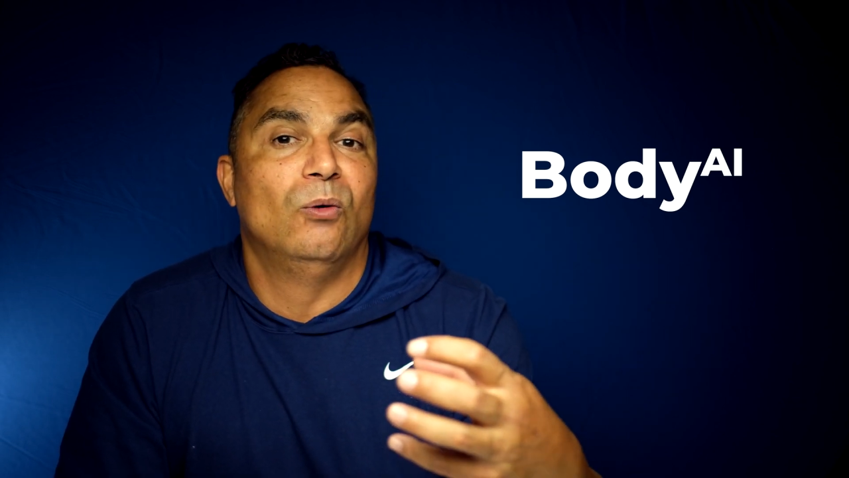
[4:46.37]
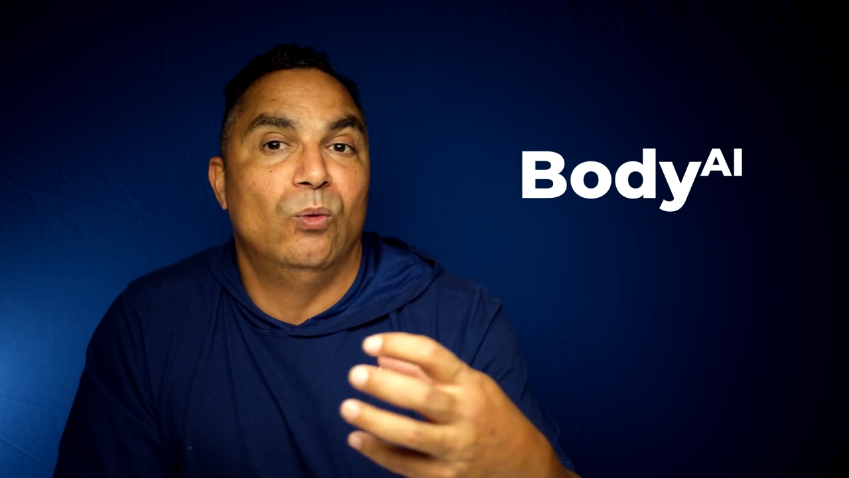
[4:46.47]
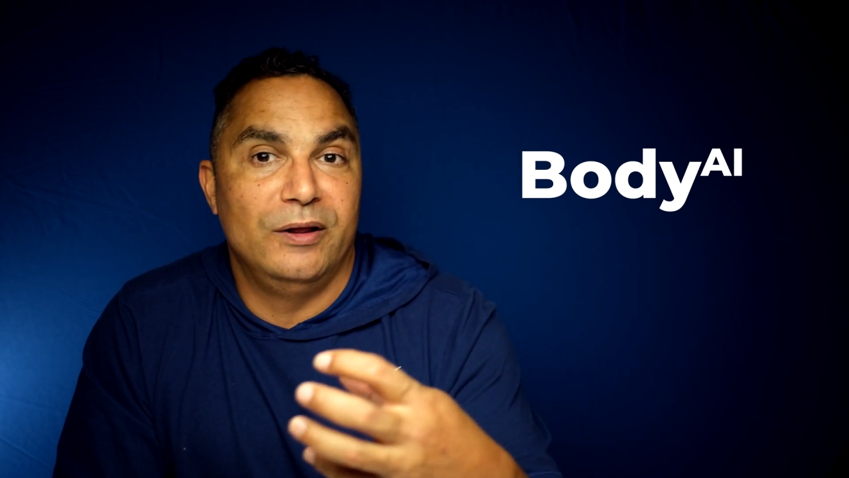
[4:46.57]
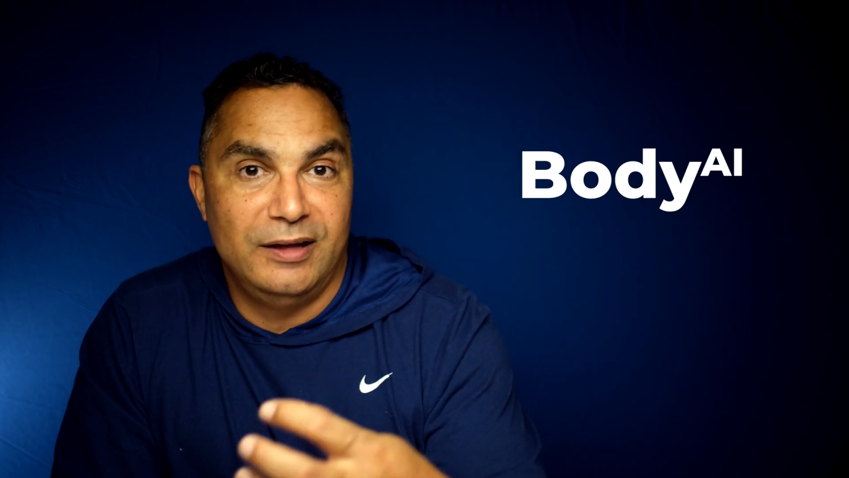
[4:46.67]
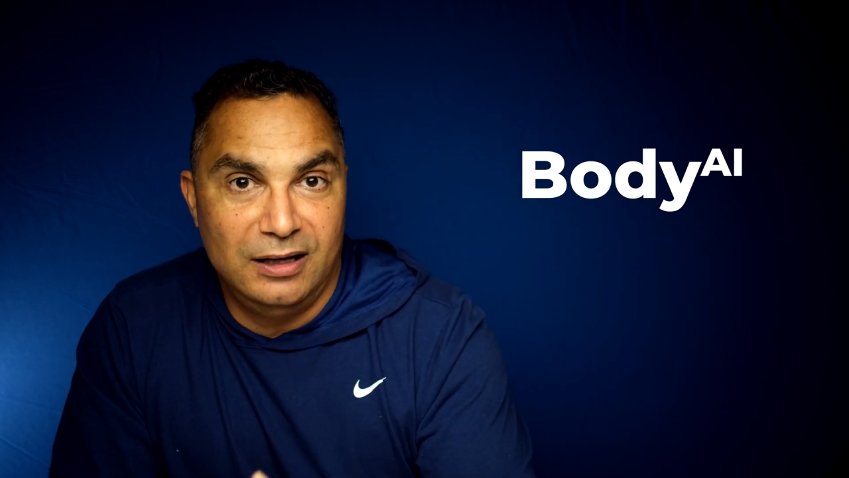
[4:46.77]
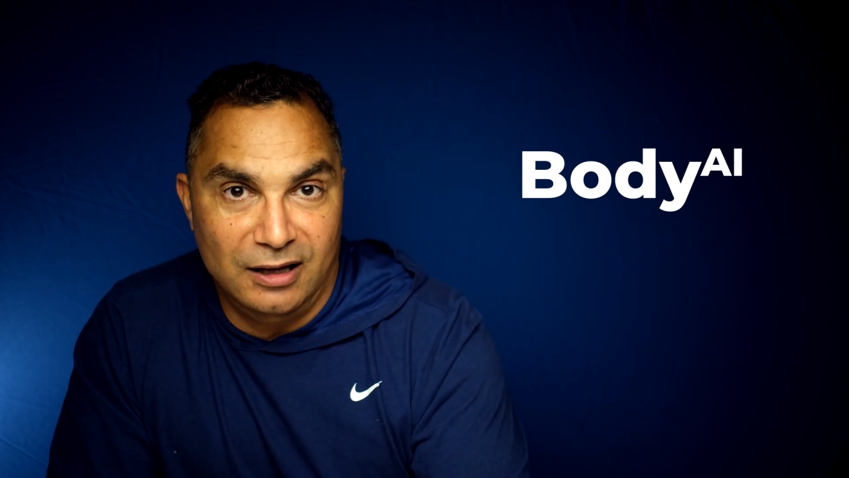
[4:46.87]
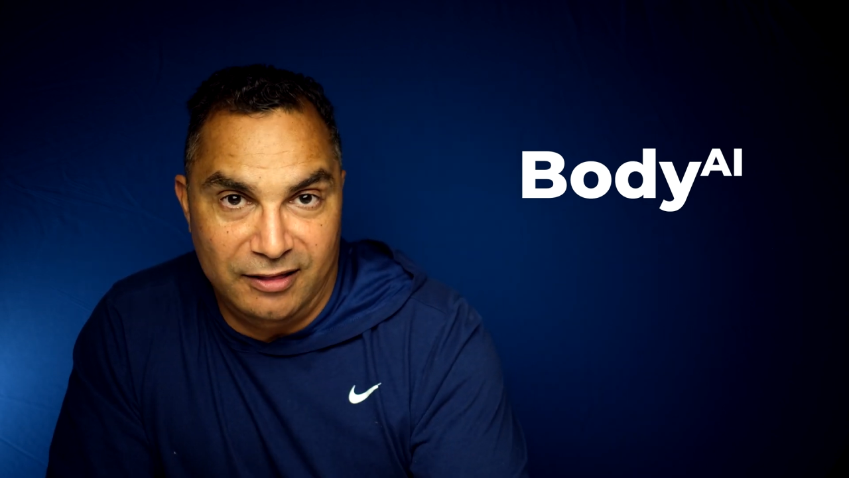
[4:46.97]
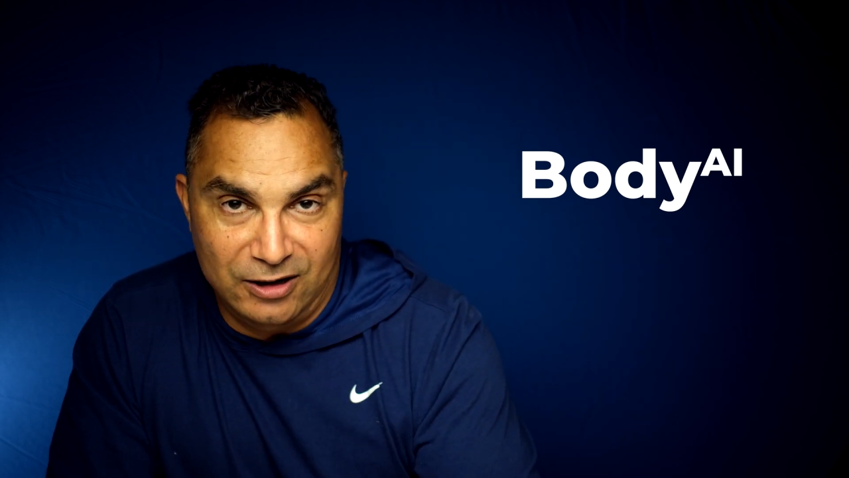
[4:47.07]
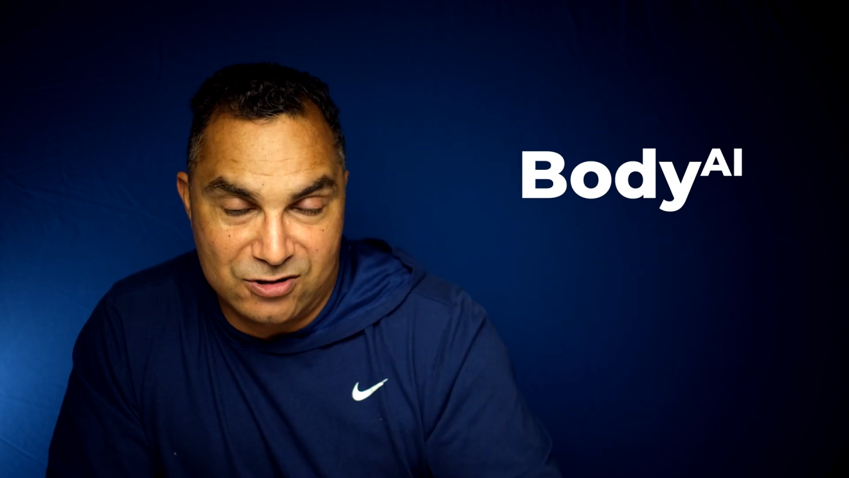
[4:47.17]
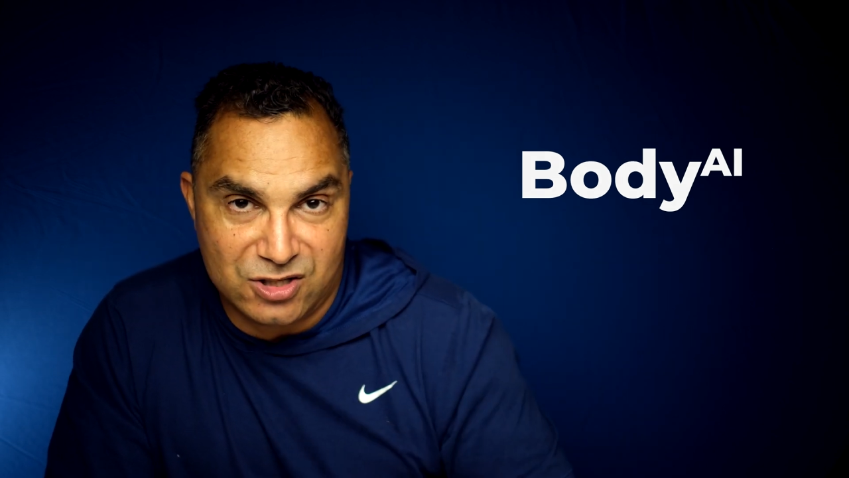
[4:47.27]
within
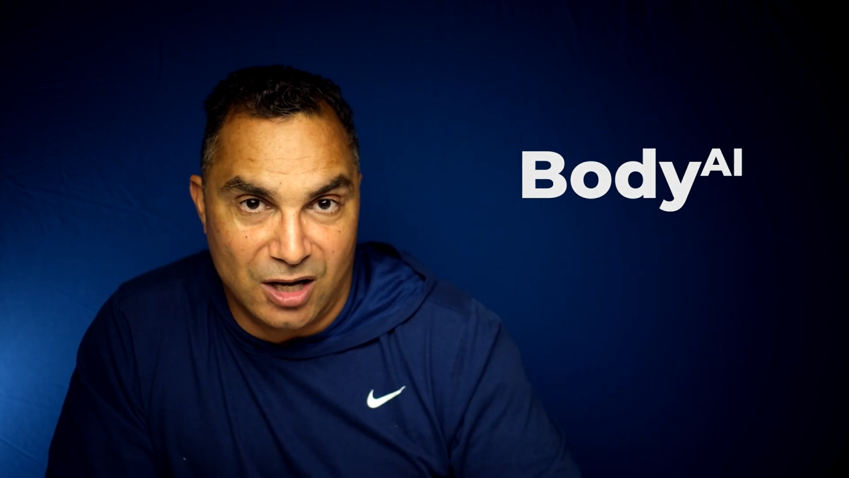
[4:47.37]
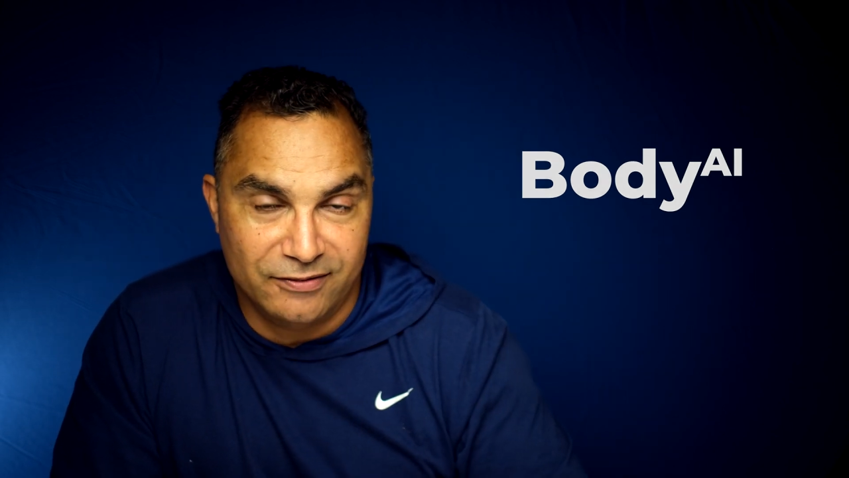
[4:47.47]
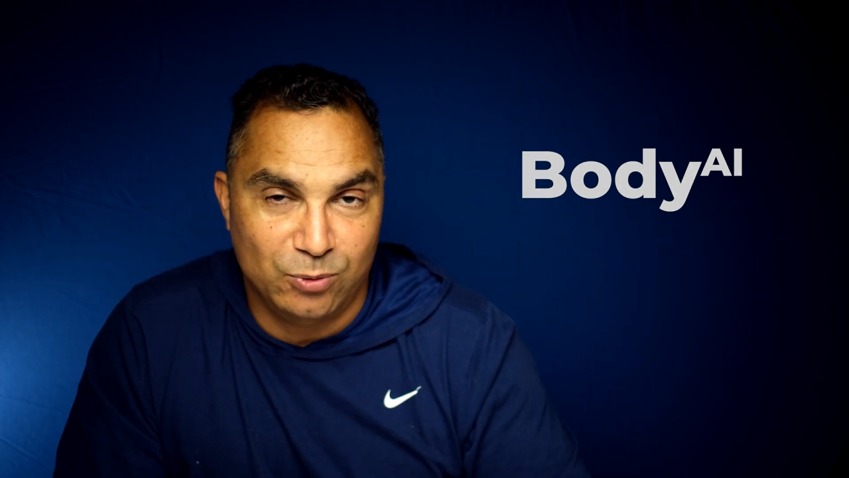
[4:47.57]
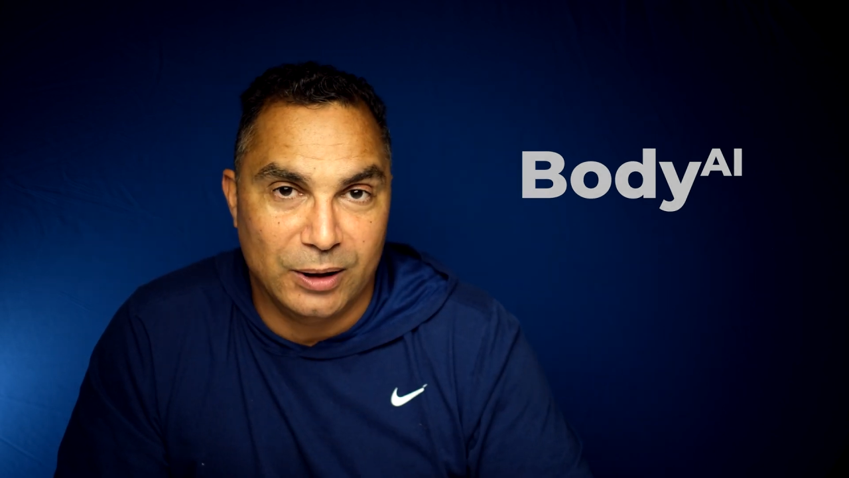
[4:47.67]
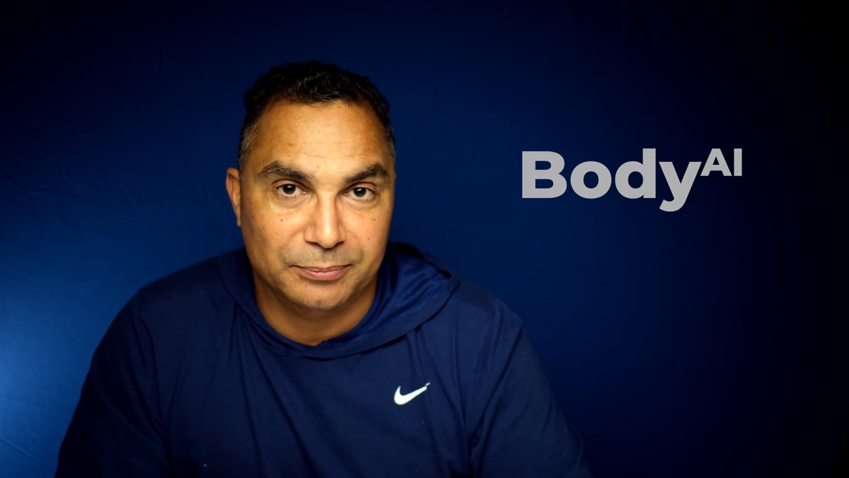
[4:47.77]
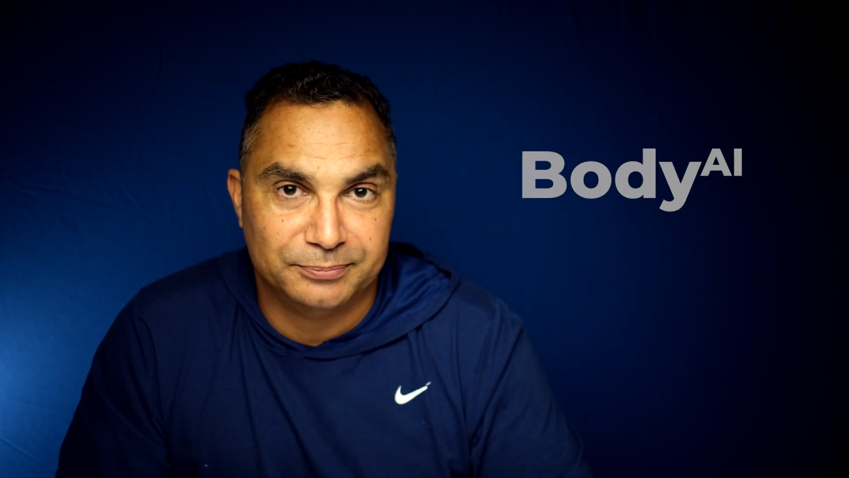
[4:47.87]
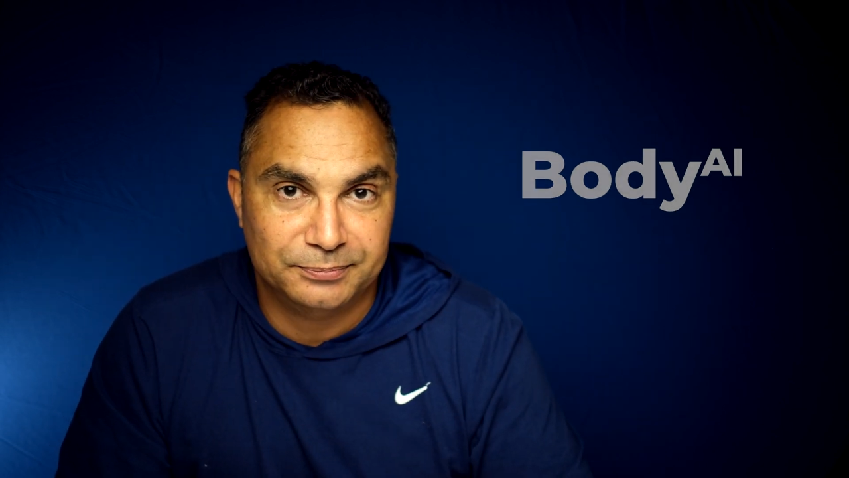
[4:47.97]
their software.